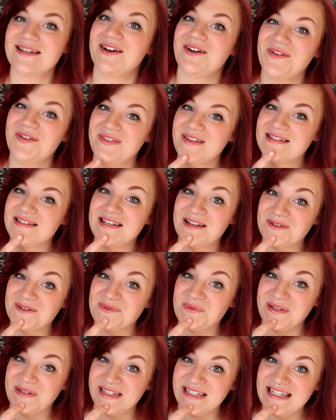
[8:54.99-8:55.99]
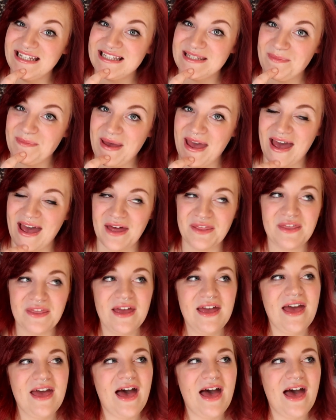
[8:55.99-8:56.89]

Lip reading: oh, this house really needs a bath.